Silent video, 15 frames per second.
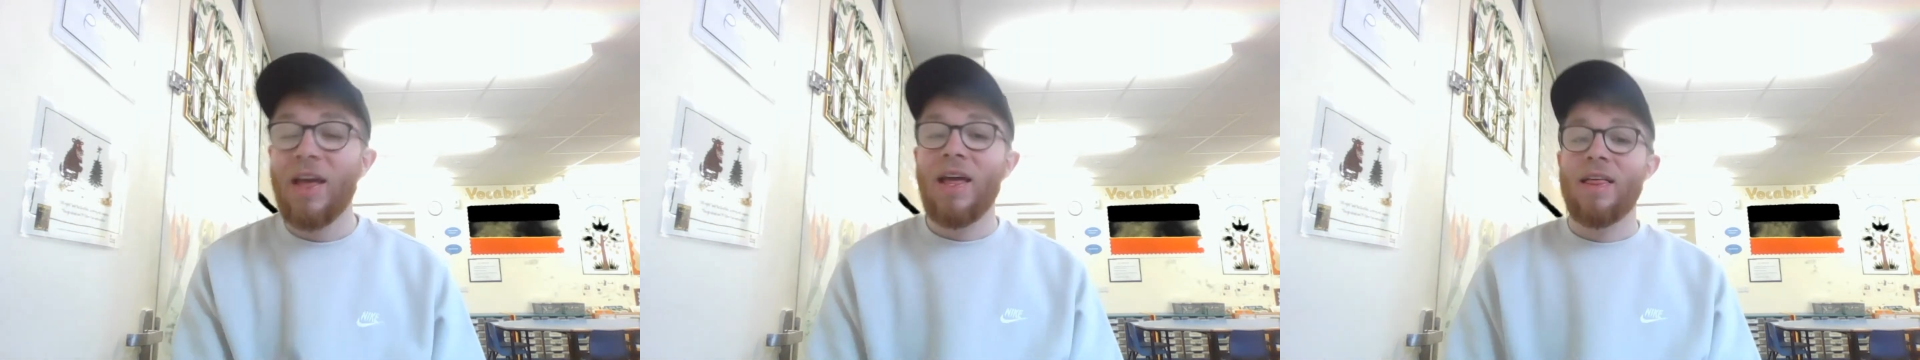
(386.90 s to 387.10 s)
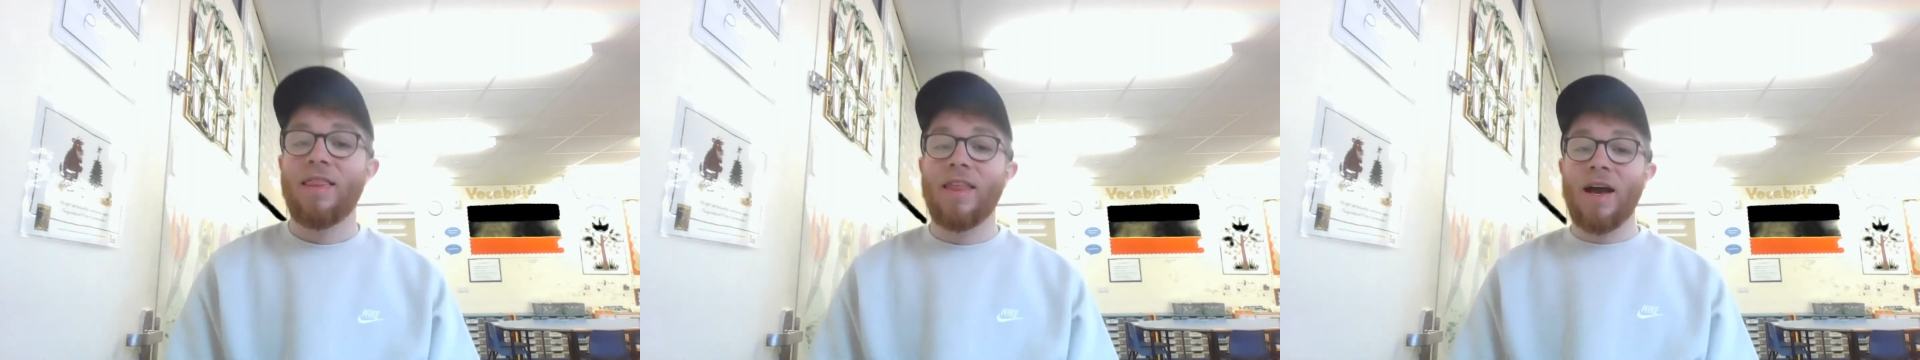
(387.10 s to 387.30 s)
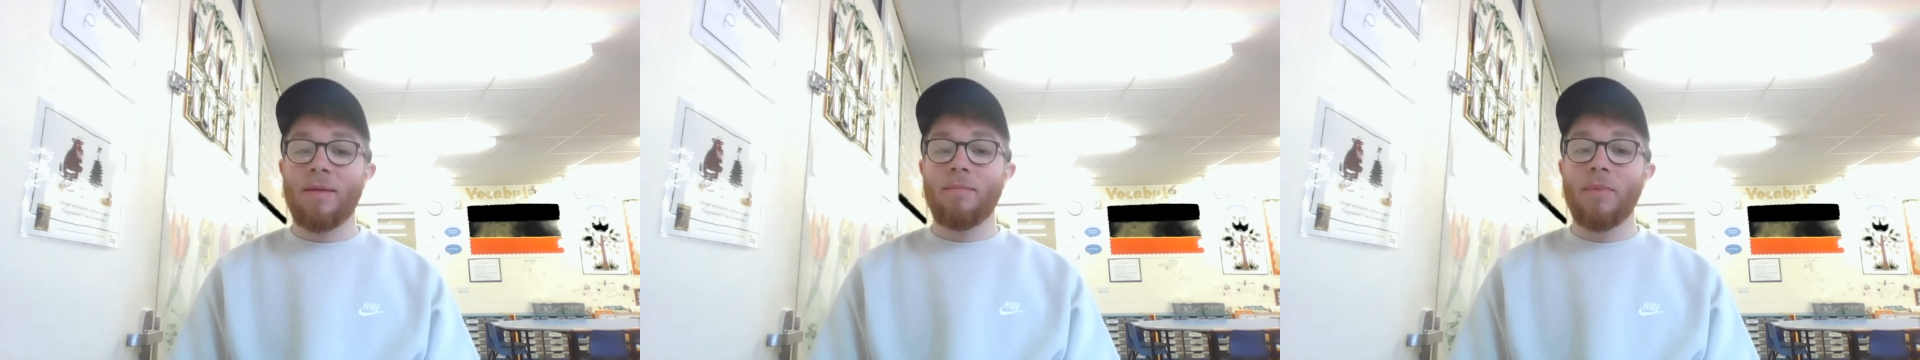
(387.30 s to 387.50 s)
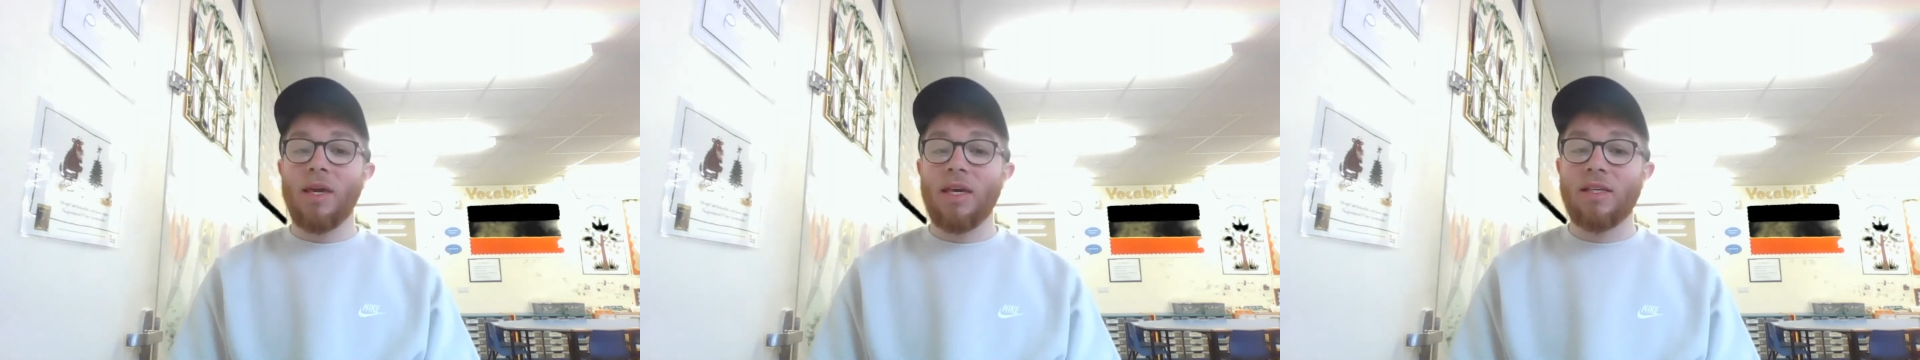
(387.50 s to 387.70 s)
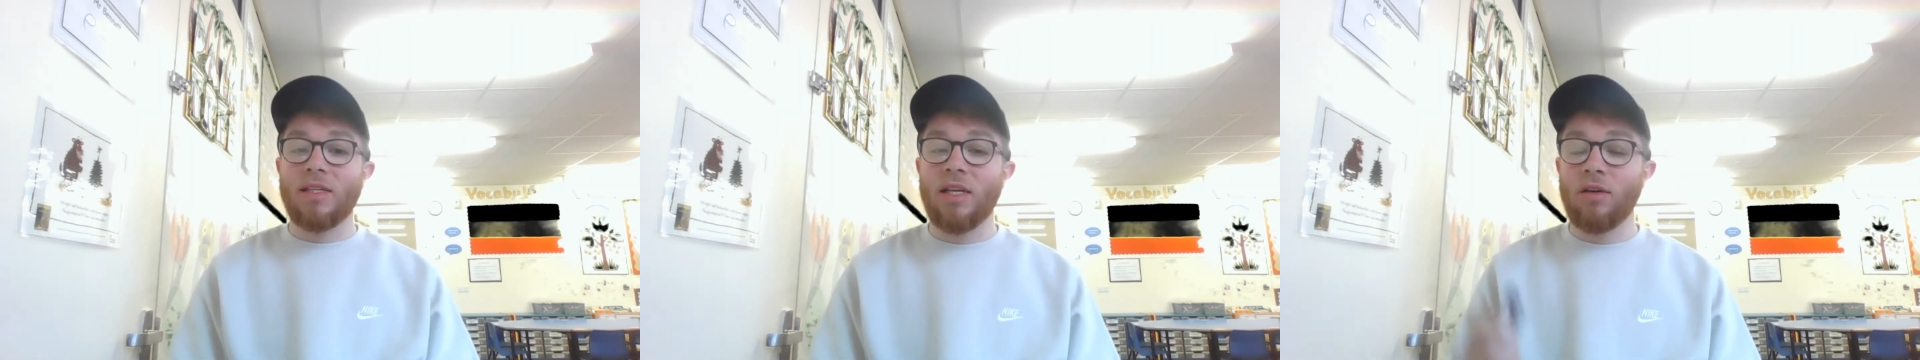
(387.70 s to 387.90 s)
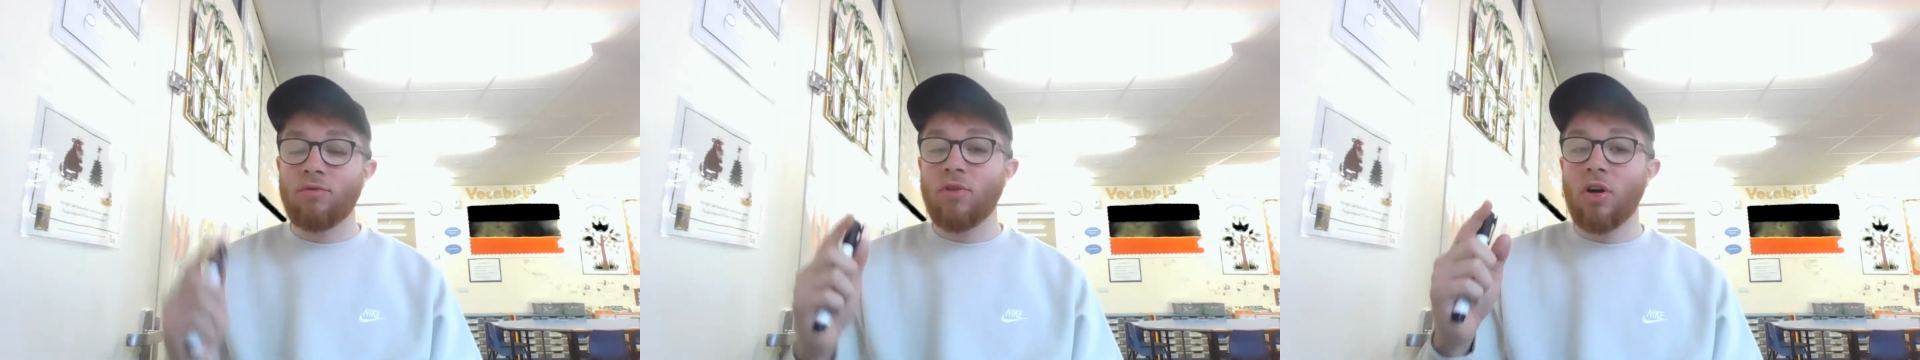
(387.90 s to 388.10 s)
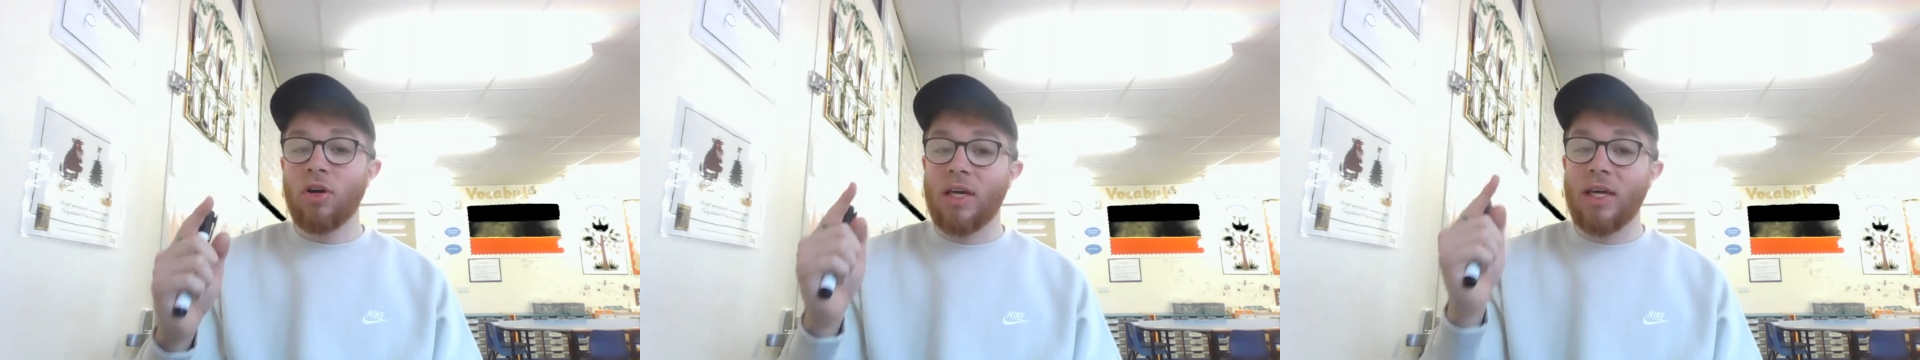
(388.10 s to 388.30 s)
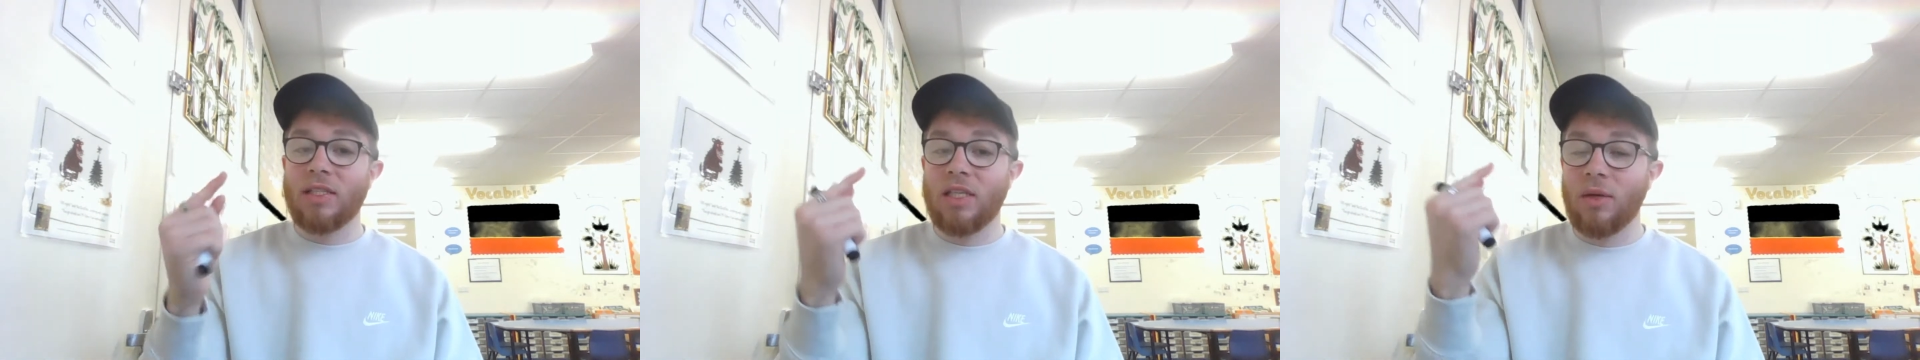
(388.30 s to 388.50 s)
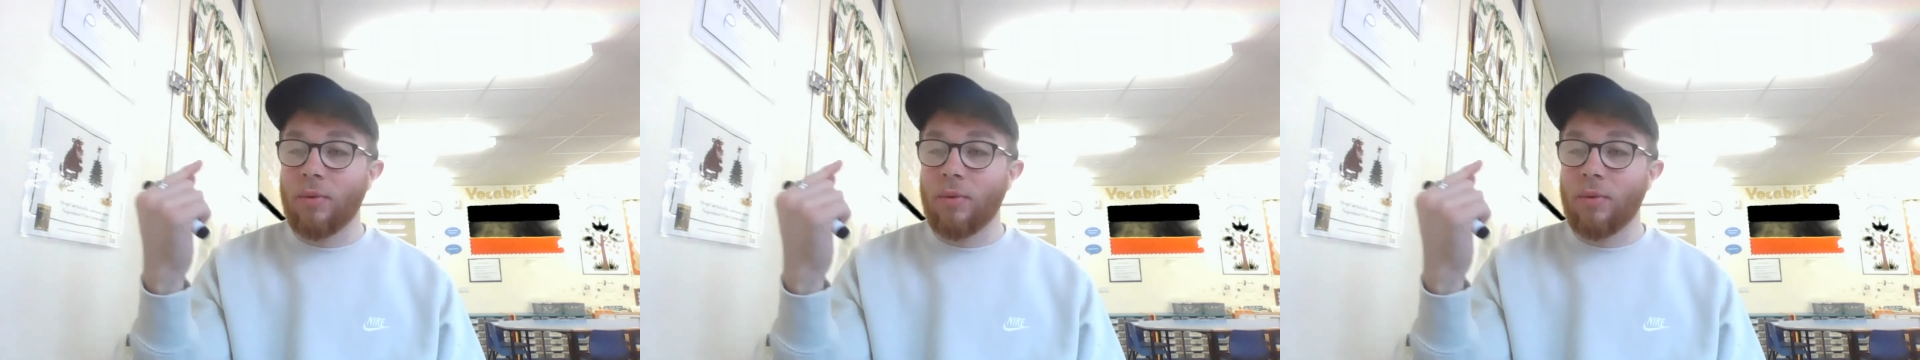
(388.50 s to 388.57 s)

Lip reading: That means in a rocket,